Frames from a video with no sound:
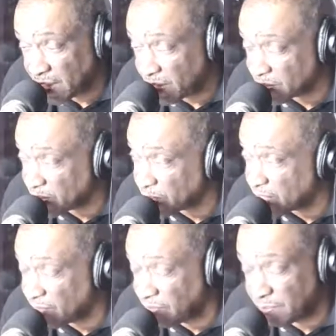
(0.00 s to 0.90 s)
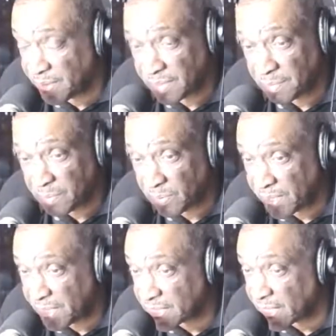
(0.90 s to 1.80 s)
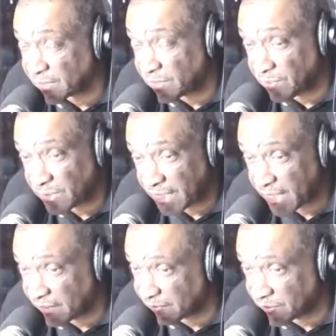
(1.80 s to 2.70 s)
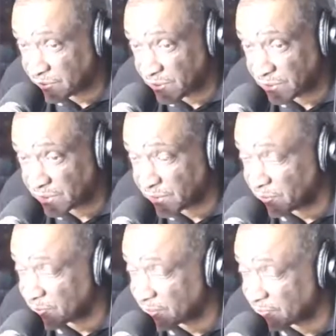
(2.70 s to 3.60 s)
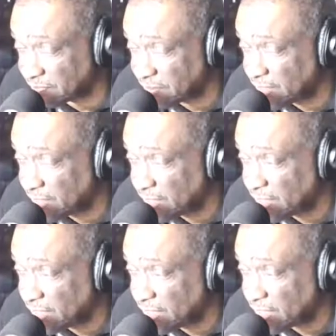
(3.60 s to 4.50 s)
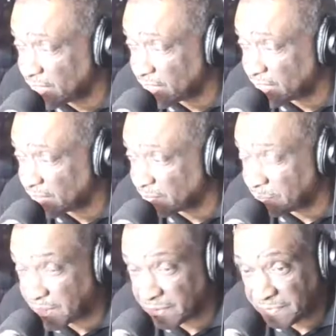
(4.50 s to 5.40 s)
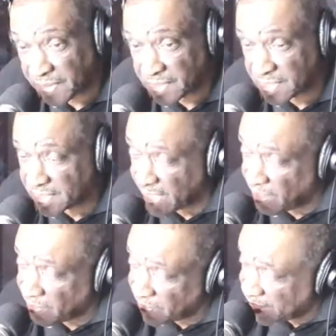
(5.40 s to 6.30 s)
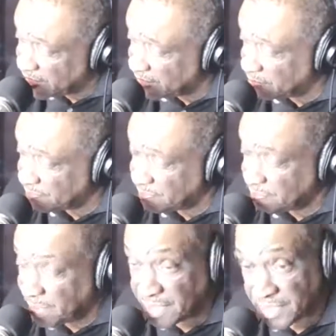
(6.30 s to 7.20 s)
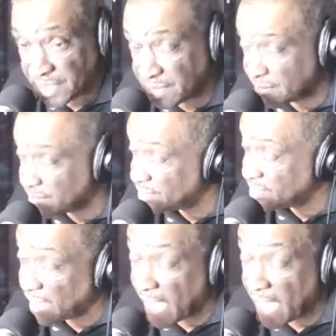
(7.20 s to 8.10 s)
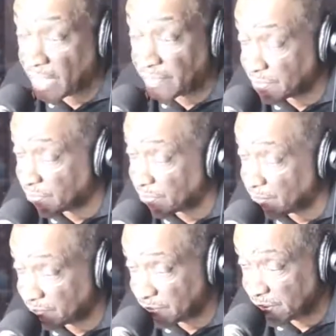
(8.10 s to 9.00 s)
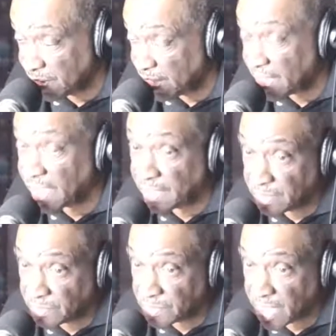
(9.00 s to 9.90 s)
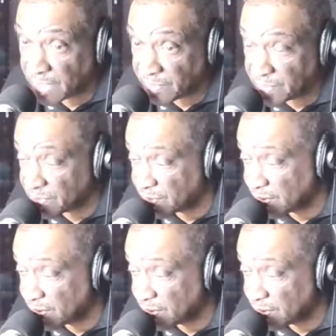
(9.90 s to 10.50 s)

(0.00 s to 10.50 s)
because those government employees are totally out of control in terms of benefits, salary, pensions, out of control. And that includes Congress.